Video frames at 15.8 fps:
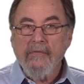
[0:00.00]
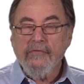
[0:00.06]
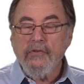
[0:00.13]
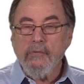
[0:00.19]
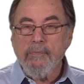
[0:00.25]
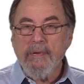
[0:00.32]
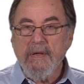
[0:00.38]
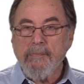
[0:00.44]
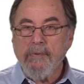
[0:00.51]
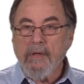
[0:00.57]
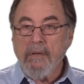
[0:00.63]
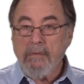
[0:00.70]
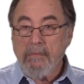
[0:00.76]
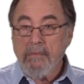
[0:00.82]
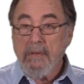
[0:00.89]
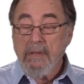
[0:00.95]
Few
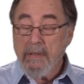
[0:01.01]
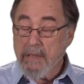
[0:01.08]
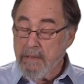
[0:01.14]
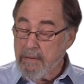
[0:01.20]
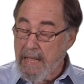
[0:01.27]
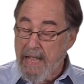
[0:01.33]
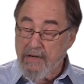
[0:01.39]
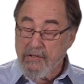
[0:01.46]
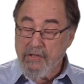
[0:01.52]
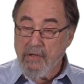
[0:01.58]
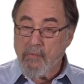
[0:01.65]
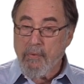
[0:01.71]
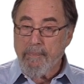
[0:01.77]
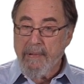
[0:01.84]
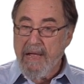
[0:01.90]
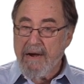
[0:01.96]
people actually
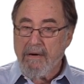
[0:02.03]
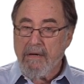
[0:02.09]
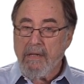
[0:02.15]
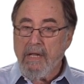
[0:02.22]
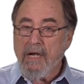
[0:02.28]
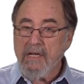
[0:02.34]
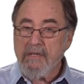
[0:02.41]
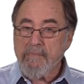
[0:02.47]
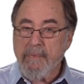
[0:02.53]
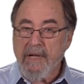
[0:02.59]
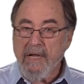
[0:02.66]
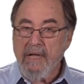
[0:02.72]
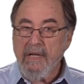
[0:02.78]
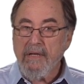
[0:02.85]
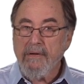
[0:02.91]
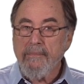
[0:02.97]
were paralyzed
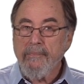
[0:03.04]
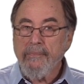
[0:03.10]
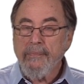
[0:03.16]
by it,